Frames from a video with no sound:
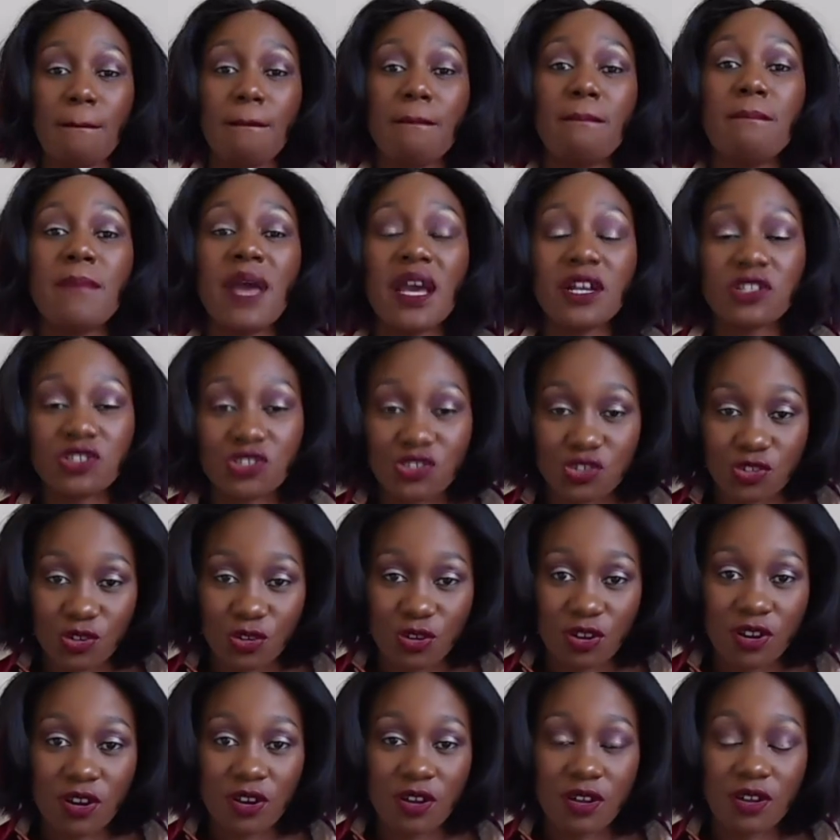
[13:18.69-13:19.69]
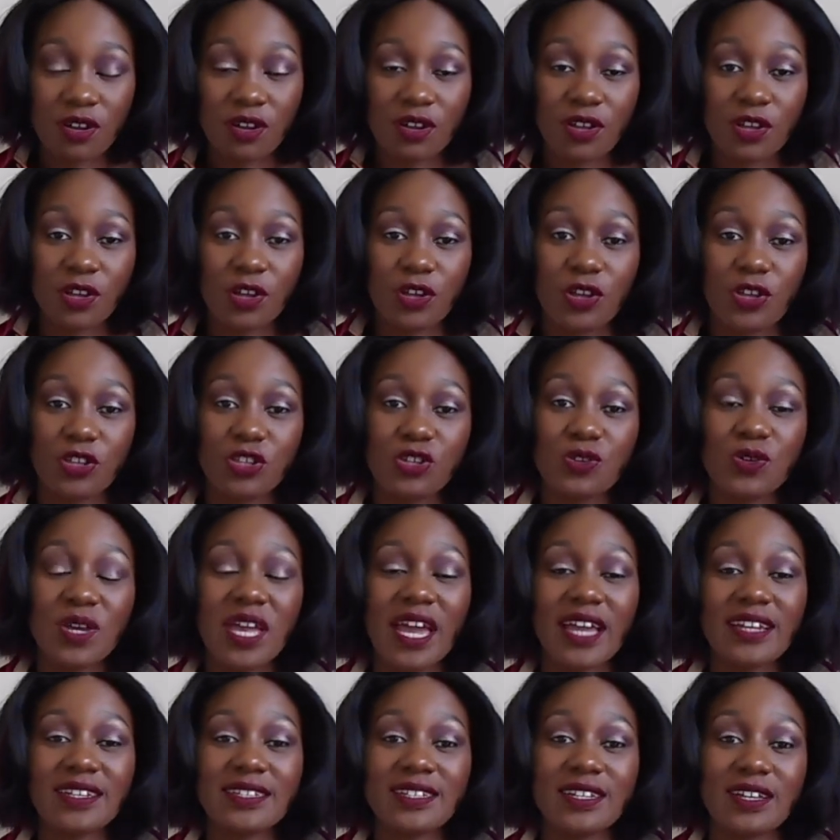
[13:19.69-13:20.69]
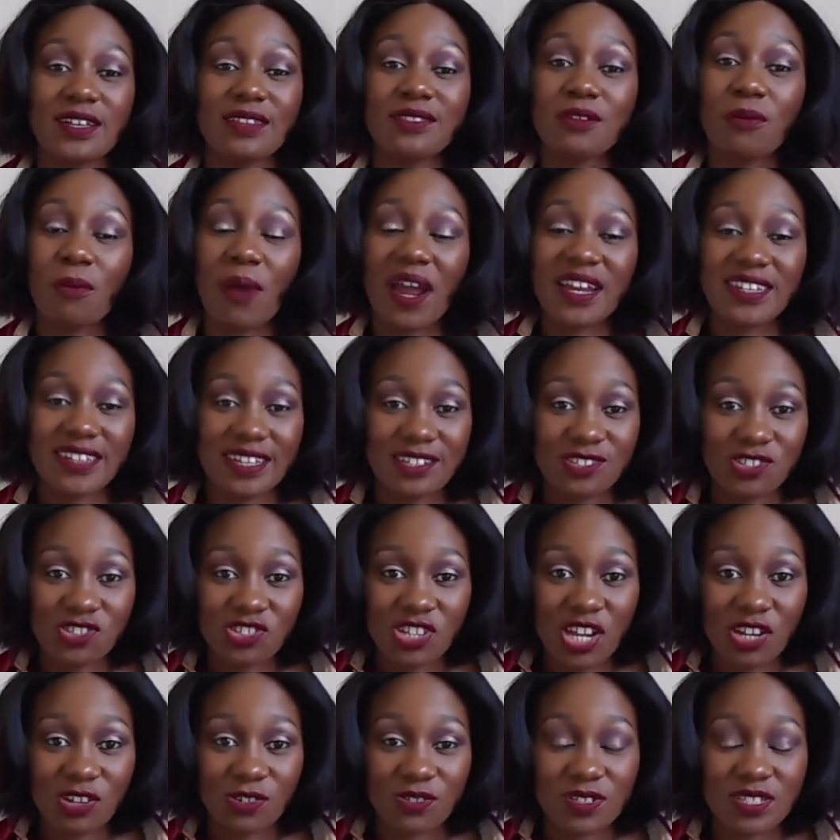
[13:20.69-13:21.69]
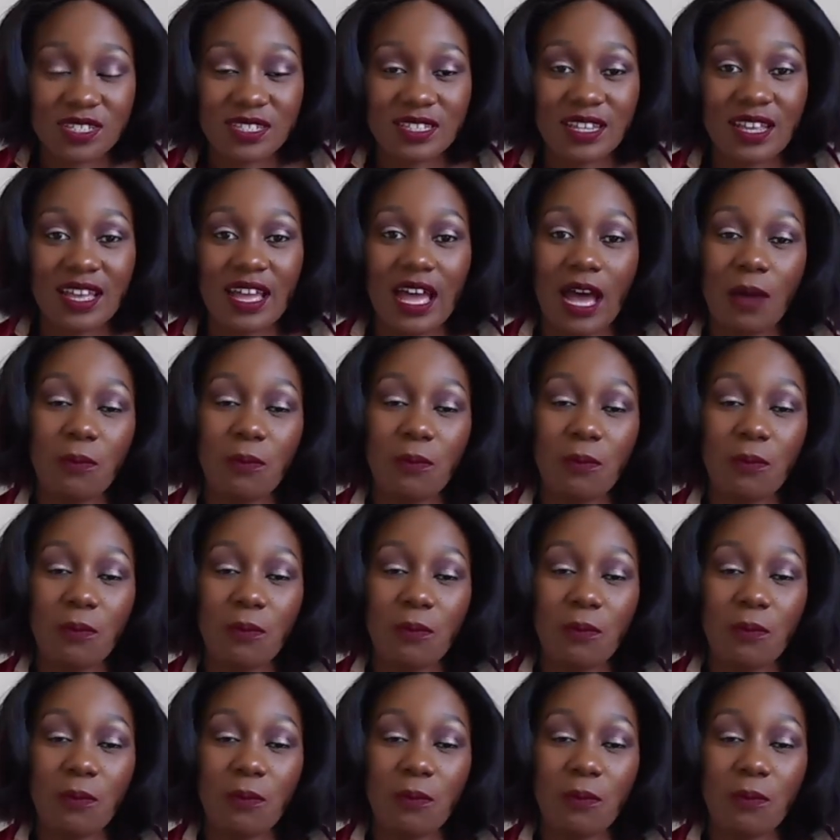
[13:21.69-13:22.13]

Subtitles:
make sure you get the right eyeshadows.